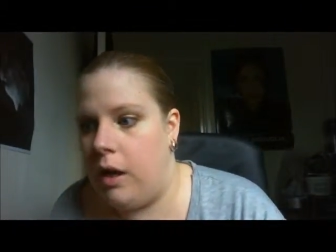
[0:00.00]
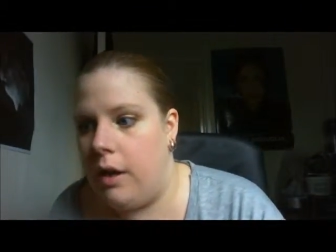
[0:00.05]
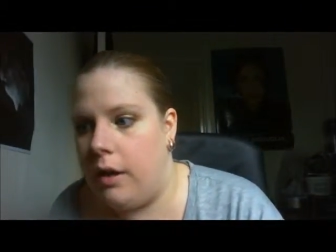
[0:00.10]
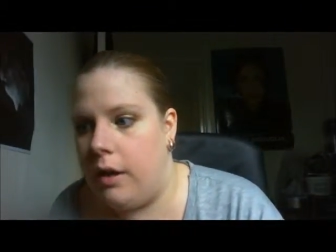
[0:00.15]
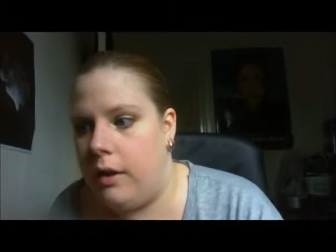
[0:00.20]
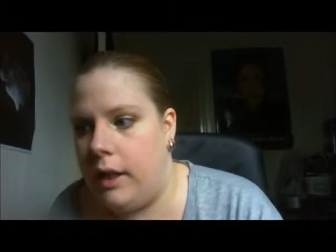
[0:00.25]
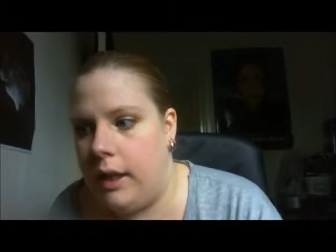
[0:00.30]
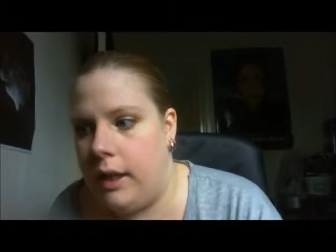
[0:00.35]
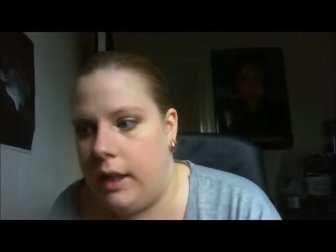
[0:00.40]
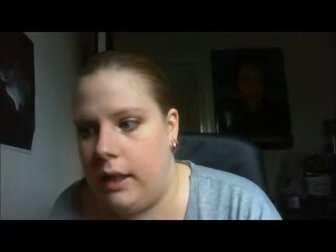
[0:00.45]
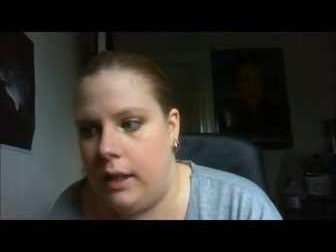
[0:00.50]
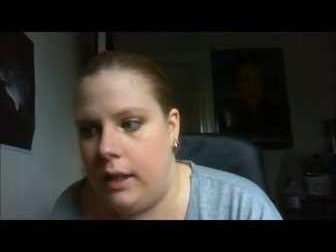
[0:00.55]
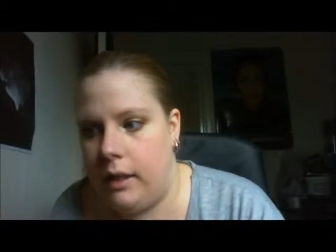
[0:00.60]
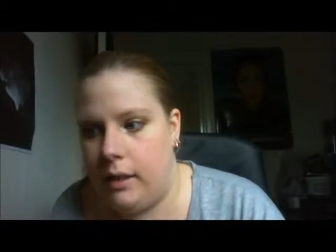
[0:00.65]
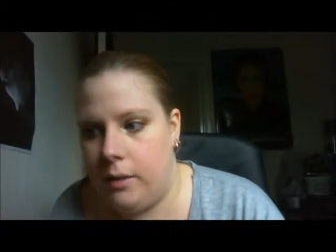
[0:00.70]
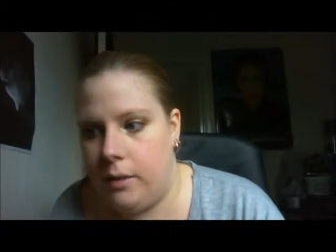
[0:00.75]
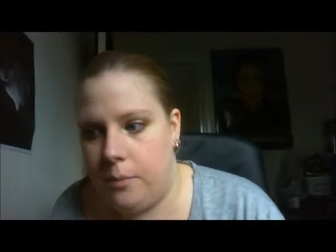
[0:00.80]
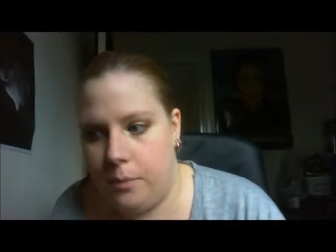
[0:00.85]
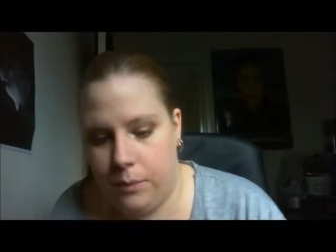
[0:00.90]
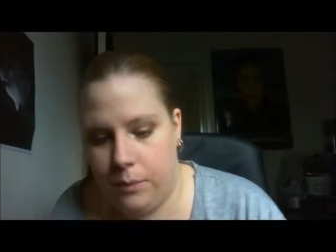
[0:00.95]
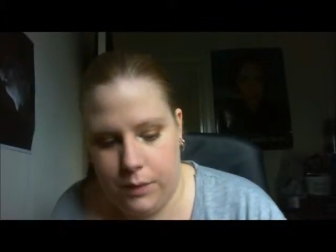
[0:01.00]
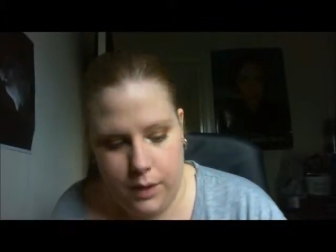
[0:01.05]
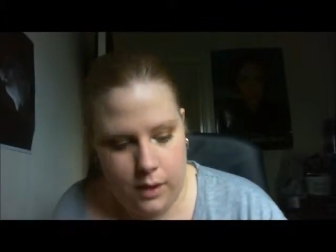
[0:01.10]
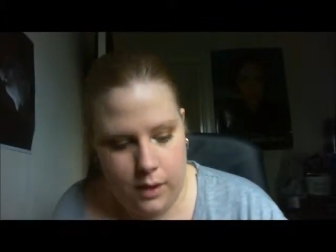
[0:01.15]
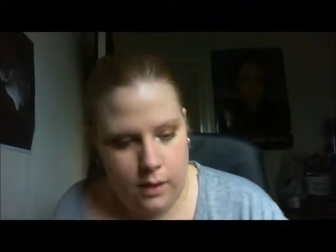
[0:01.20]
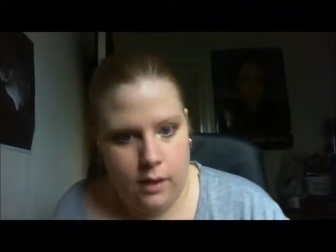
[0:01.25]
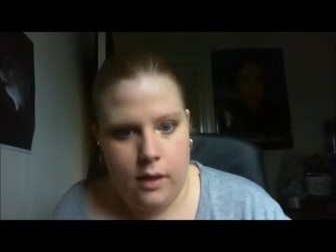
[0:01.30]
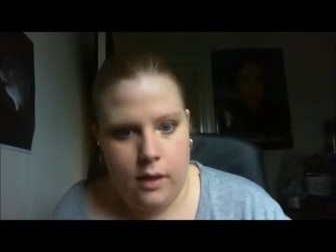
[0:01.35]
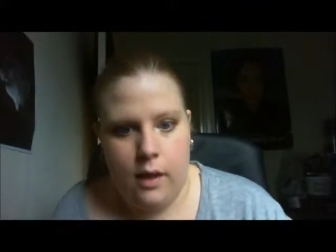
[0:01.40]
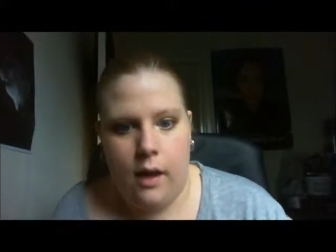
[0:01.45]
it's itchy and
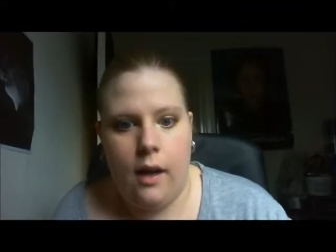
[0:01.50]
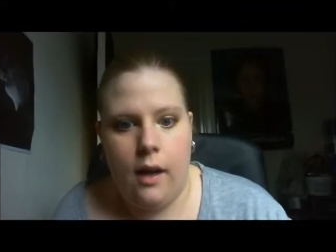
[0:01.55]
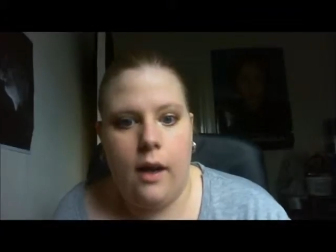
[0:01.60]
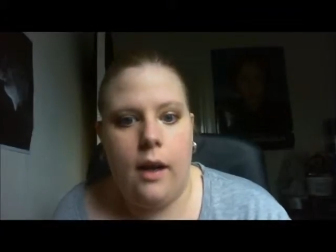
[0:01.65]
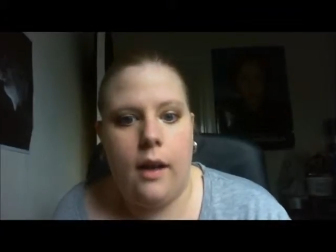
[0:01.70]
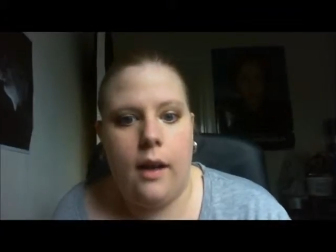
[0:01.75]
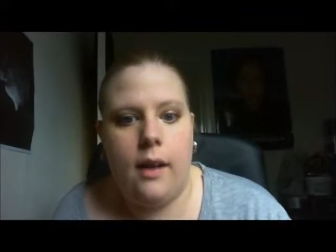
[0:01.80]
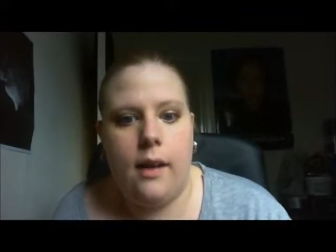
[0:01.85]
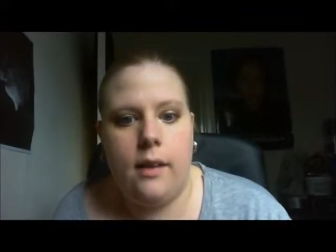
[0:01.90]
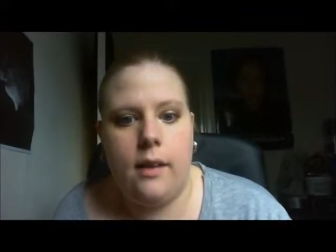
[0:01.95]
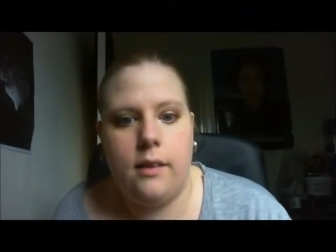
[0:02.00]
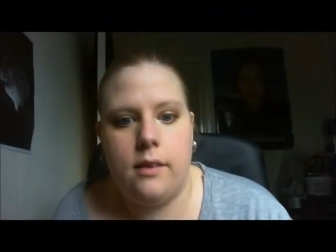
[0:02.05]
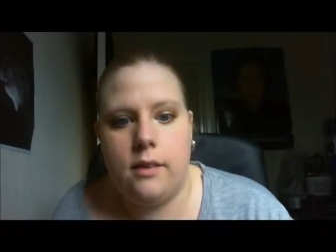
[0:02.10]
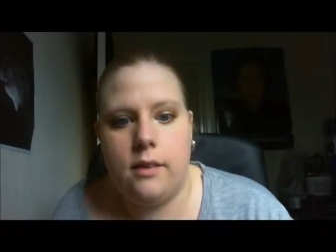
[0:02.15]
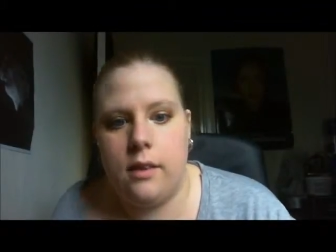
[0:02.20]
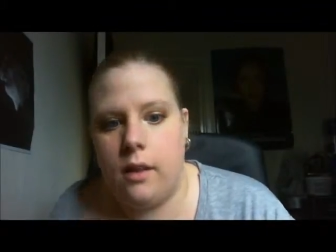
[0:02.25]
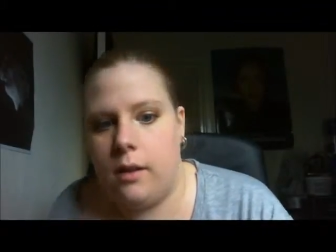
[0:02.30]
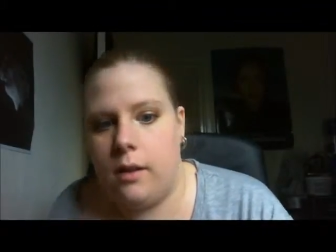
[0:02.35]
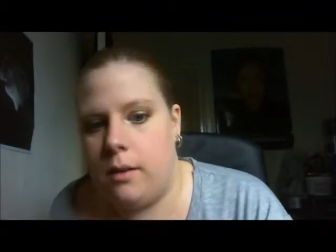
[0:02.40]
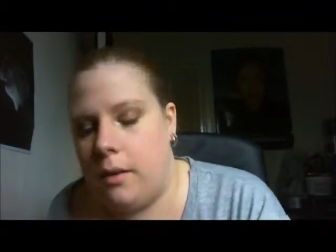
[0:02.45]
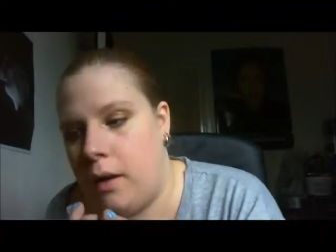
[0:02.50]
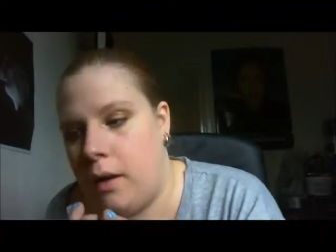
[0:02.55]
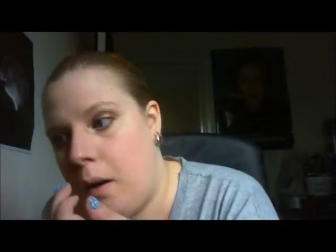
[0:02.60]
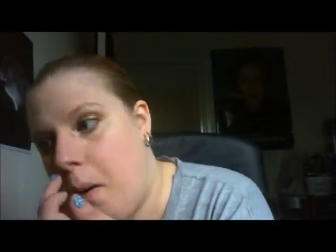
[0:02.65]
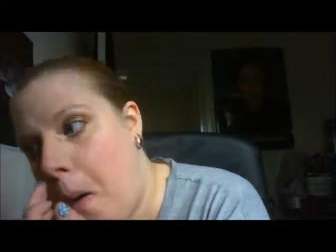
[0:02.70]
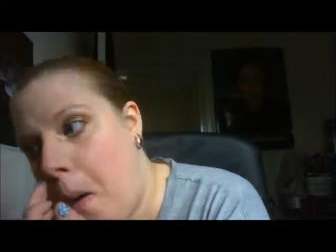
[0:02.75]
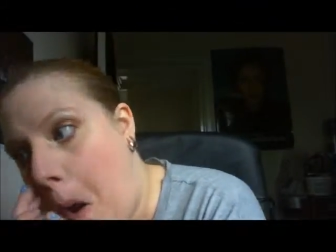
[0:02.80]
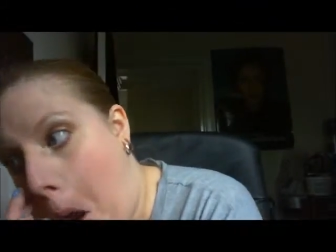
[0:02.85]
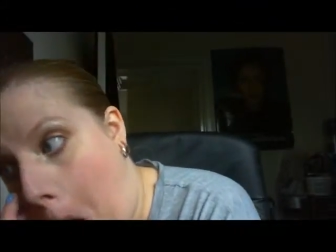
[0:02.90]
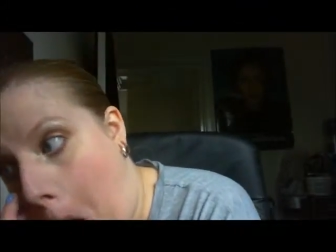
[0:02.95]
it's blurry
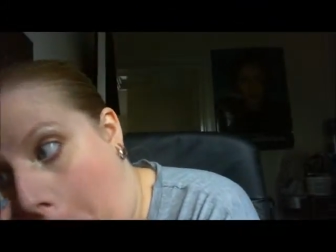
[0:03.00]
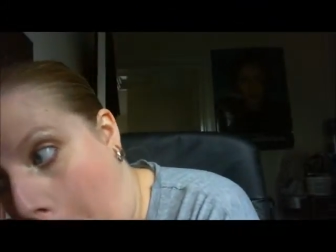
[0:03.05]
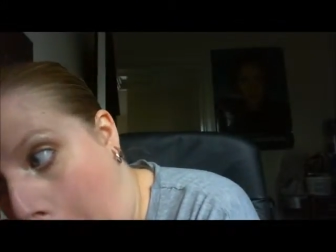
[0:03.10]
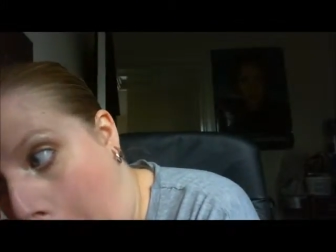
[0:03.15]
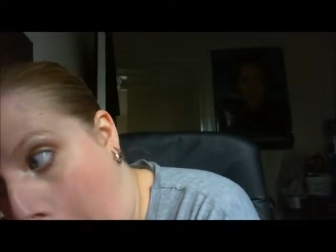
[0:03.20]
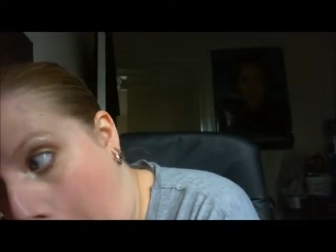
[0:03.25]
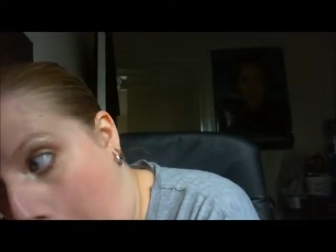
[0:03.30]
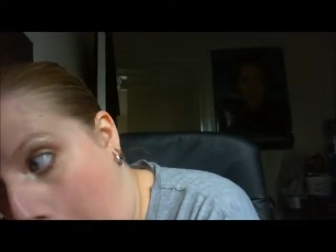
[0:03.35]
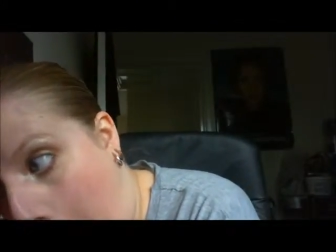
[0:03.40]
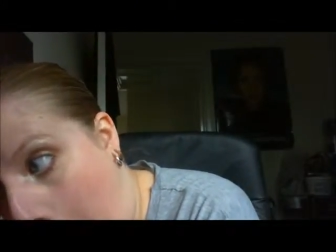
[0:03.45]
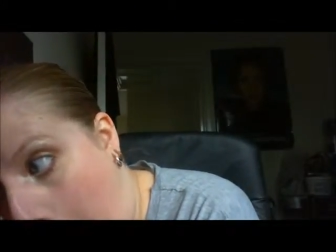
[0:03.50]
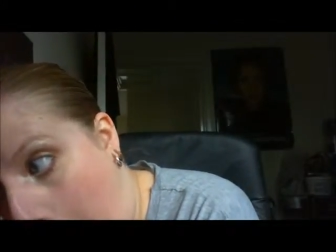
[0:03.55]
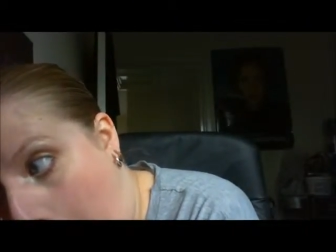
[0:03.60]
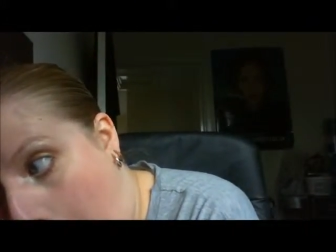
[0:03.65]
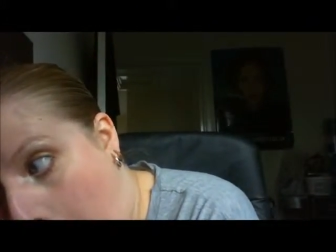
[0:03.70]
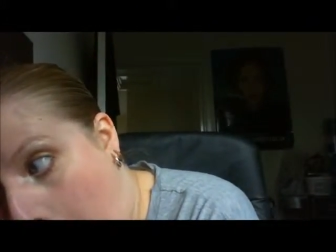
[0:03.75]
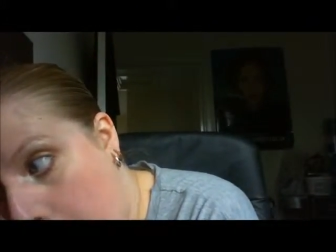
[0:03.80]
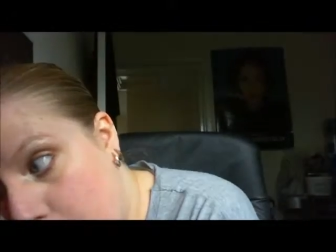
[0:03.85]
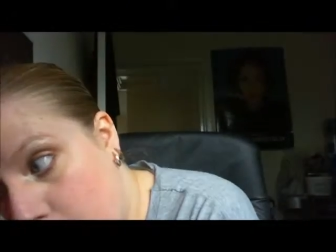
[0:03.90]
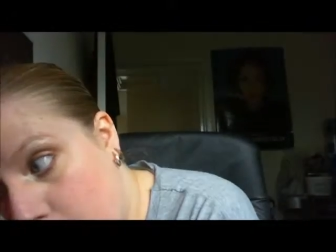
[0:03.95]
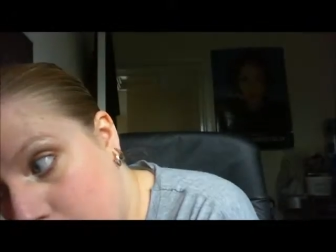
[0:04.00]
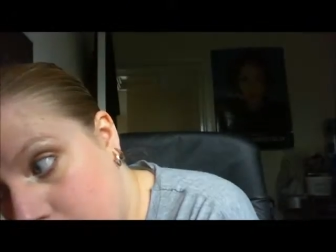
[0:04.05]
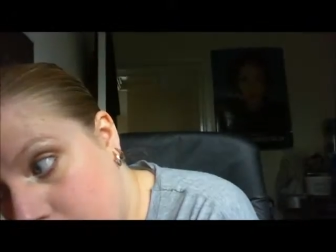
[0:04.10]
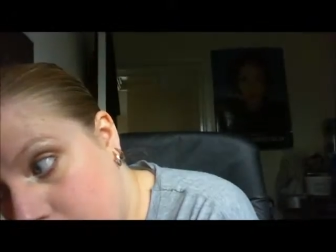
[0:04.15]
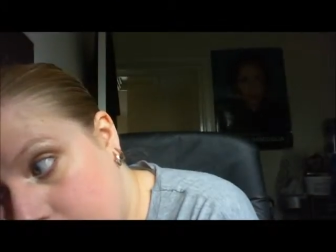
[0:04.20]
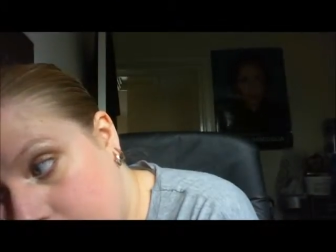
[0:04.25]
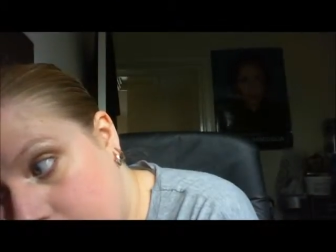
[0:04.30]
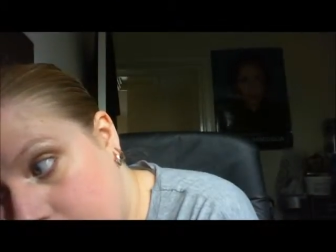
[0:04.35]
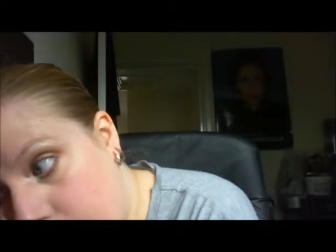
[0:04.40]
and